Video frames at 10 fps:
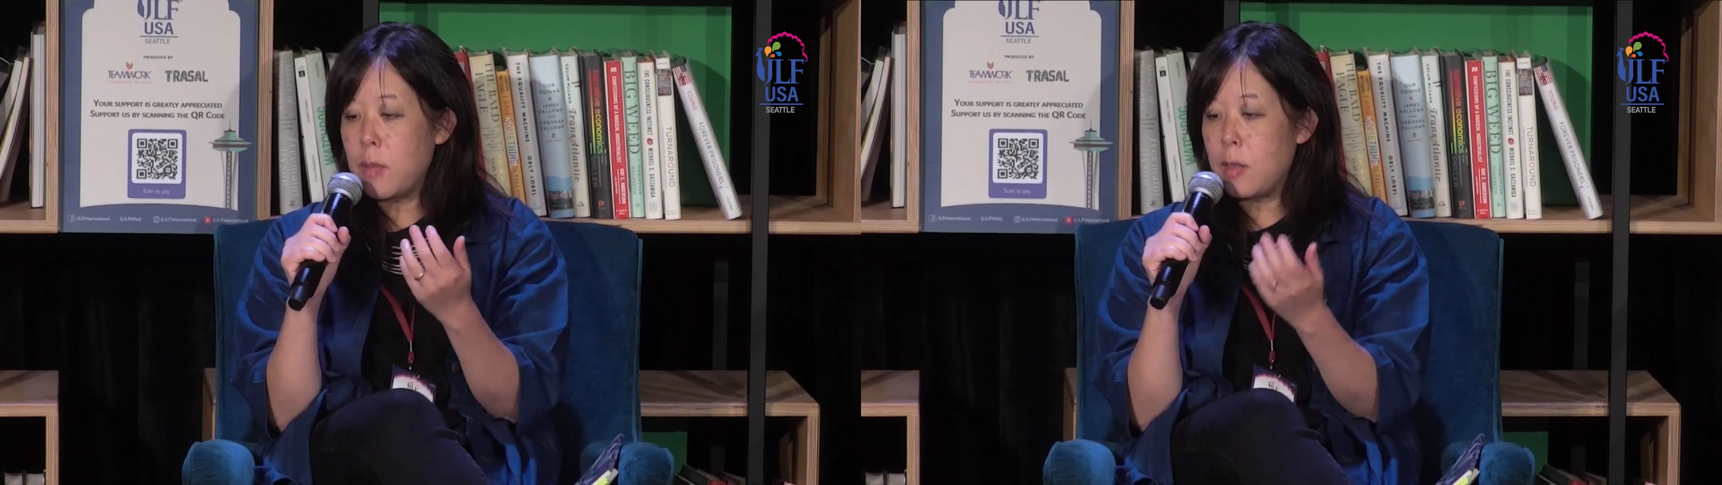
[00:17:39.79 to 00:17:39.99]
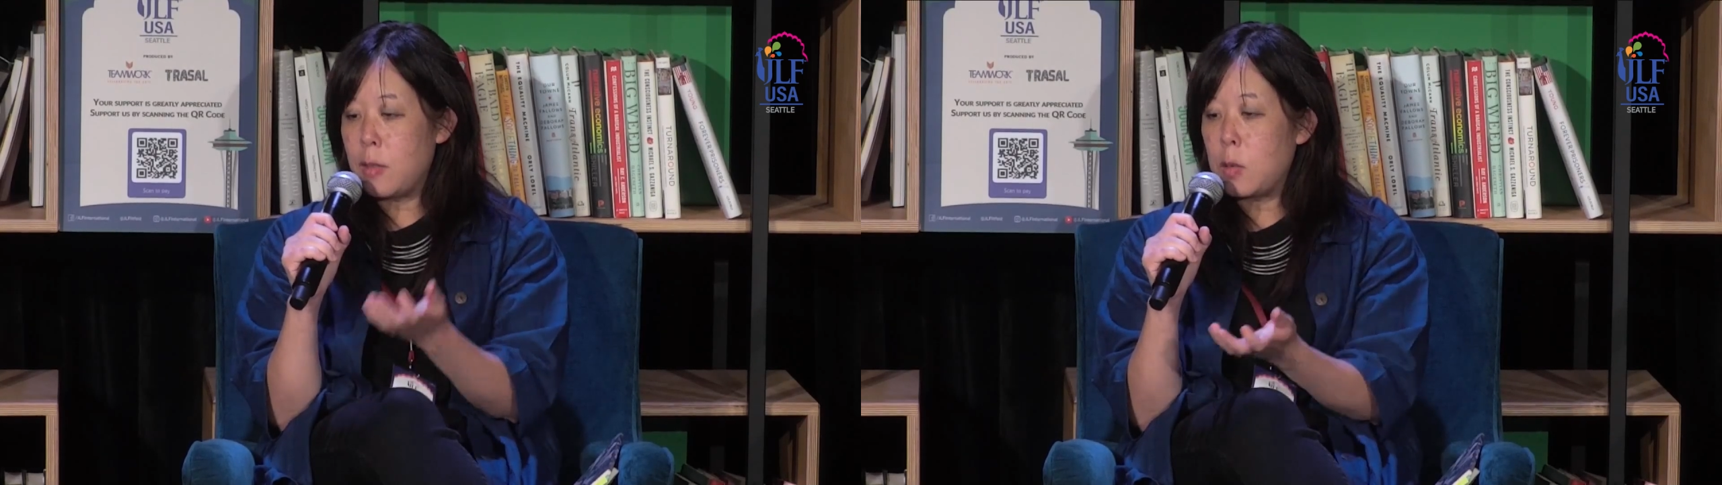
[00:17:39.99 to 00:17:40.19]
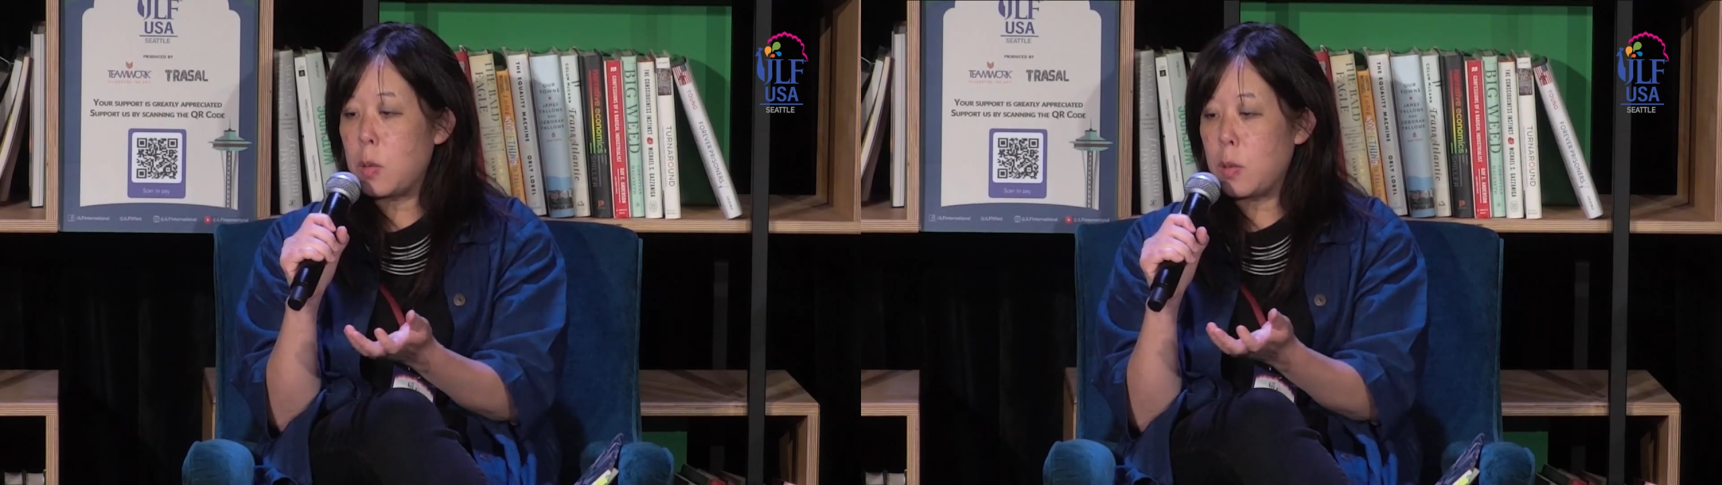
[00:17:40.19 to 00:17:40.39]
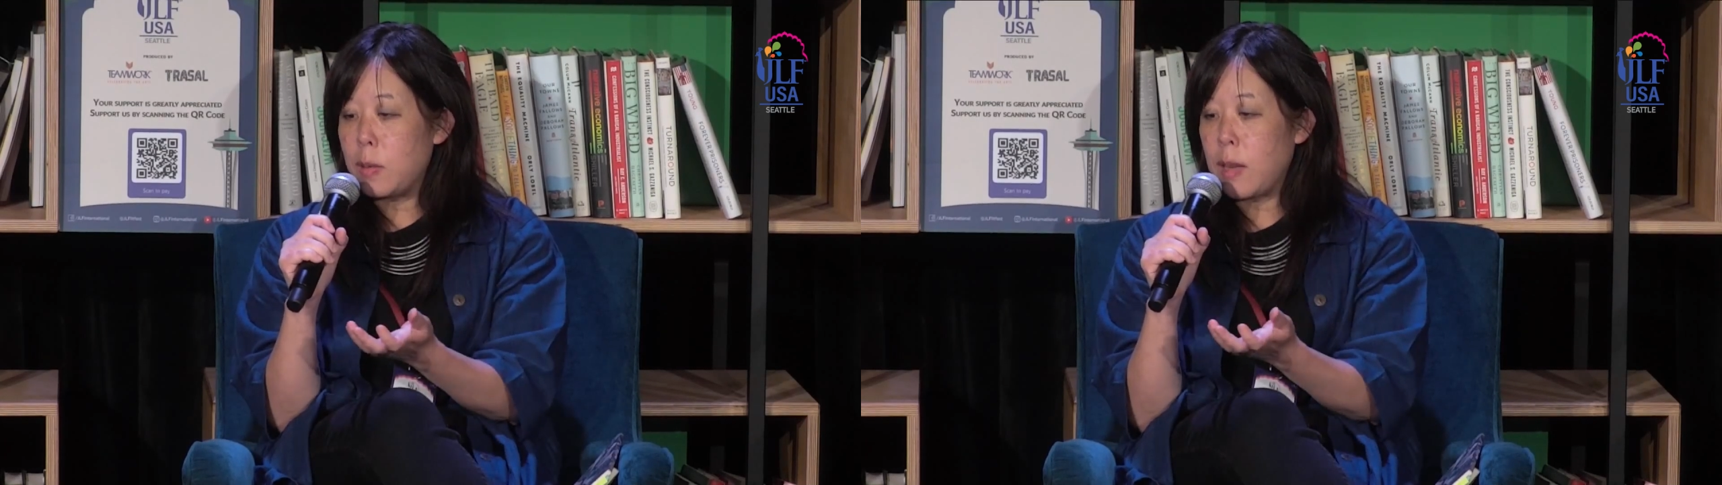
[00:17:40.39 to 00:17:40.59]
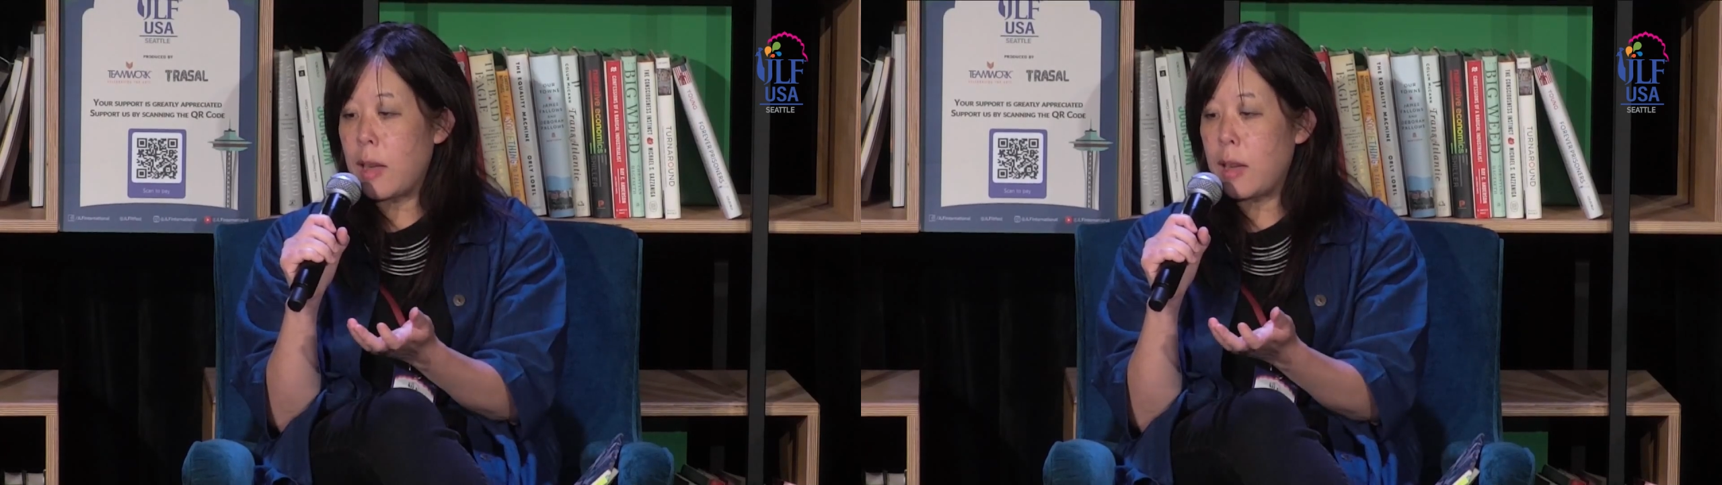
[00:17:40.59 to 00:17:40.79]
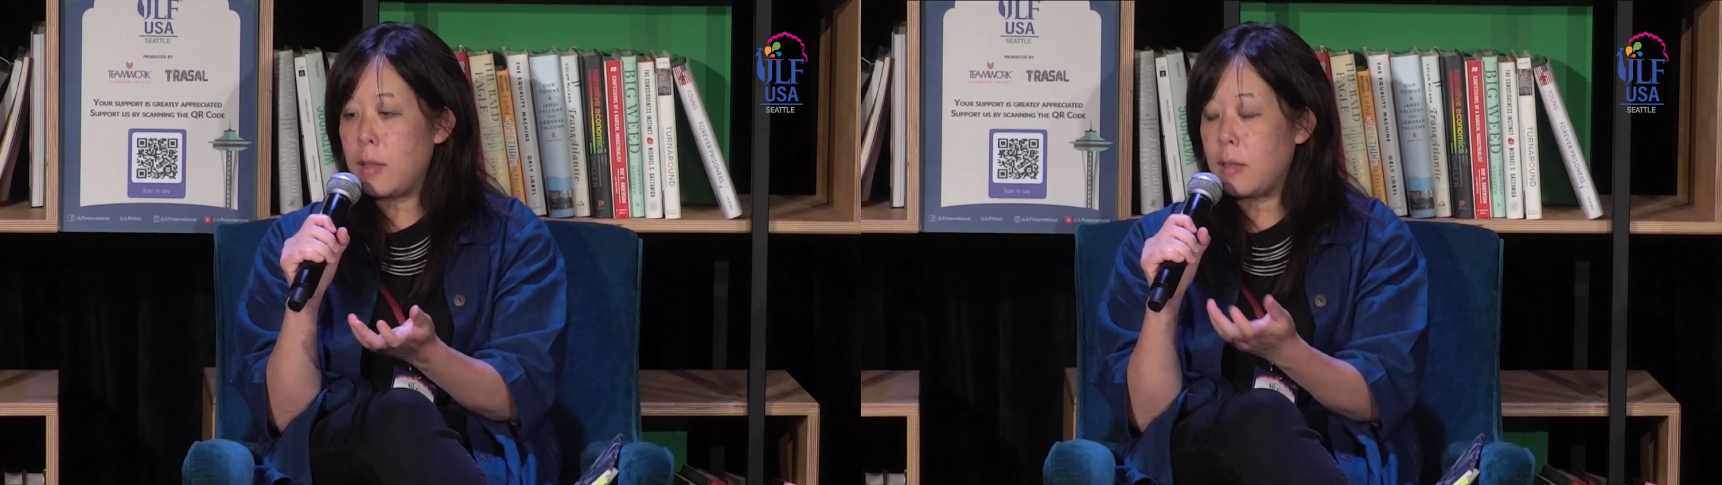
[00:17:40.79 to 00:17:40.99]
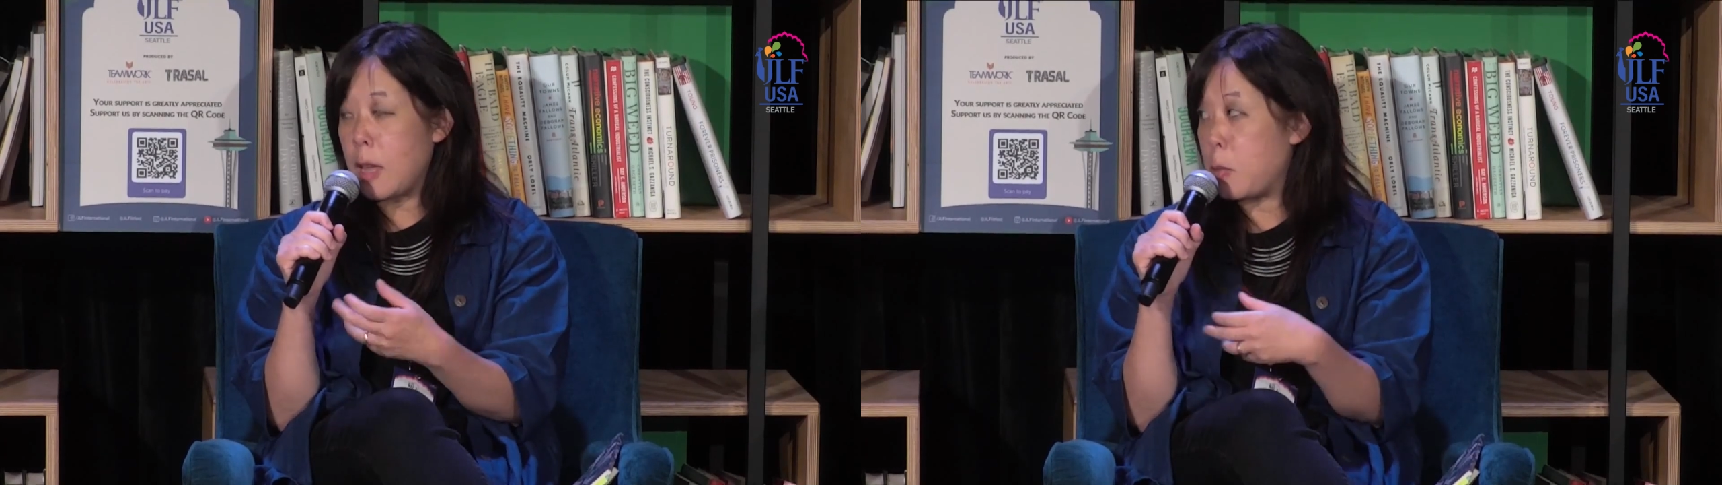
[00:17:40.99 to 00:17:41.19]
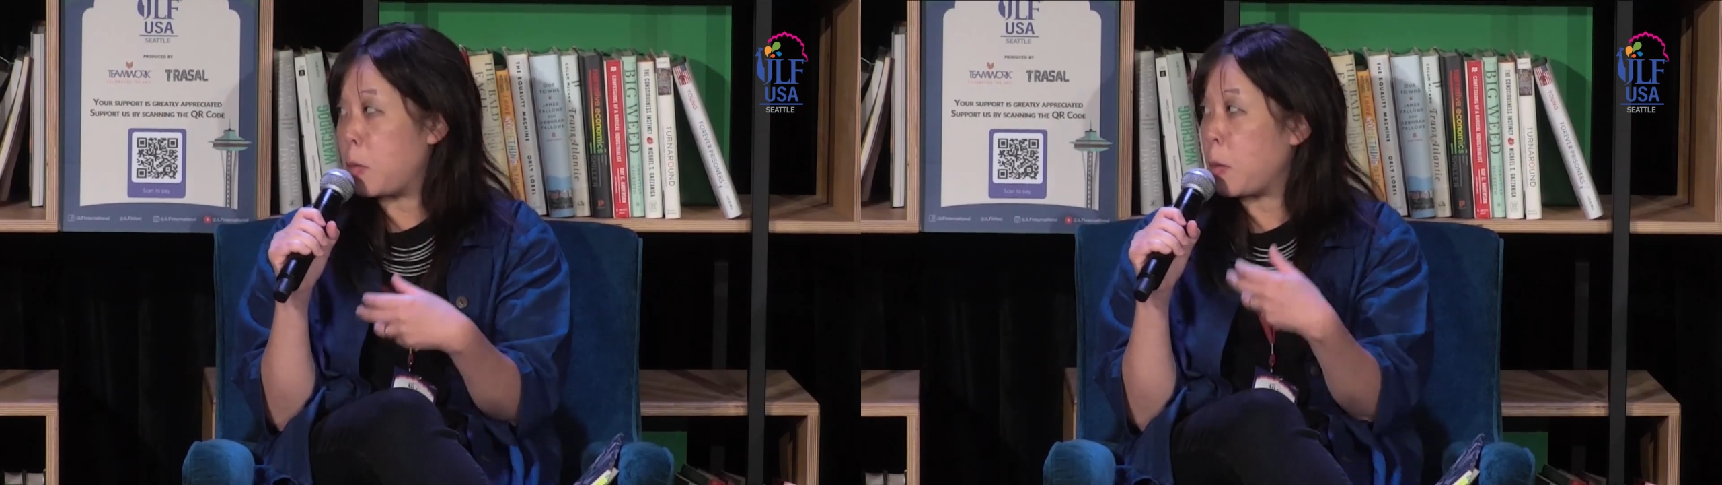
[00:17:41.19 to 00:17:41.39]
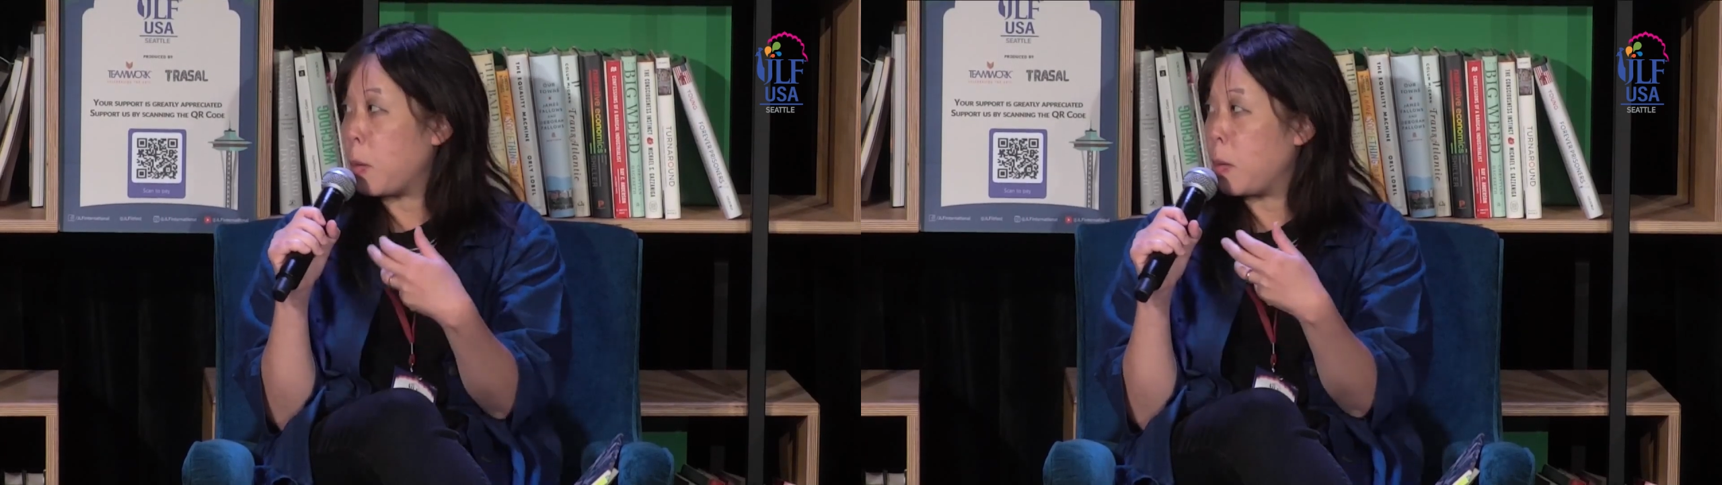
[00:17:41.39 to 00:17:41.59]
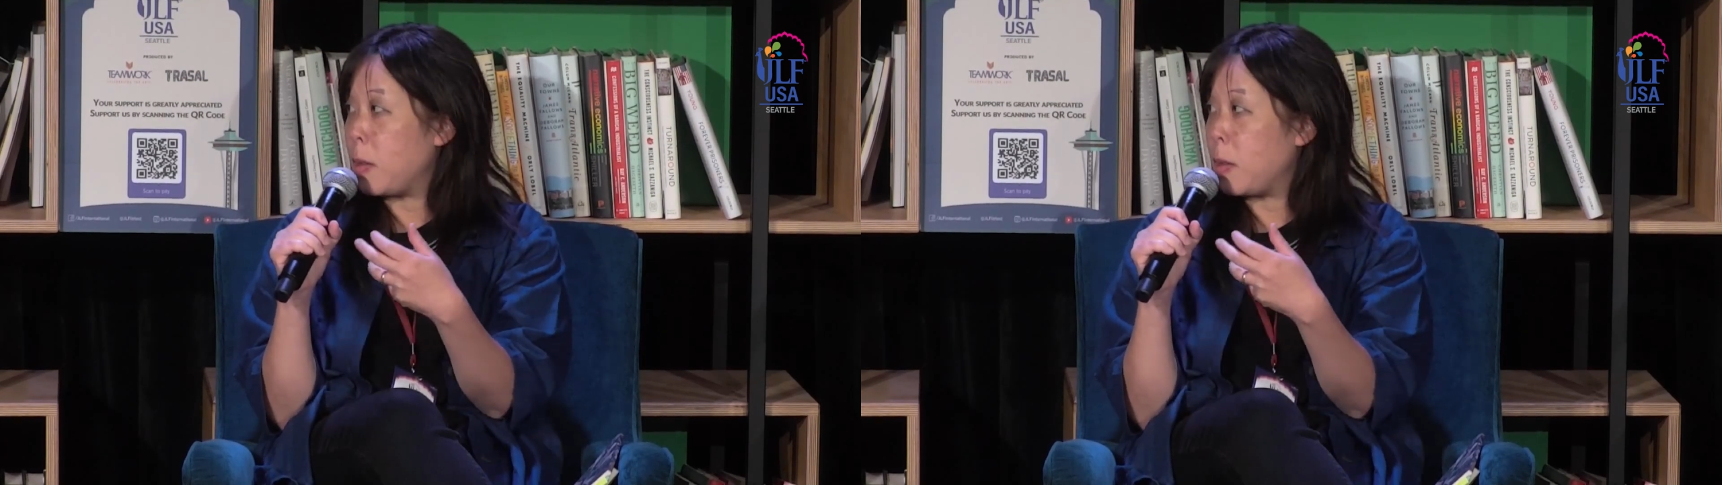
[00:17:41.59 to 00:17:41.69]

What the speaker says: the schools had salmon roe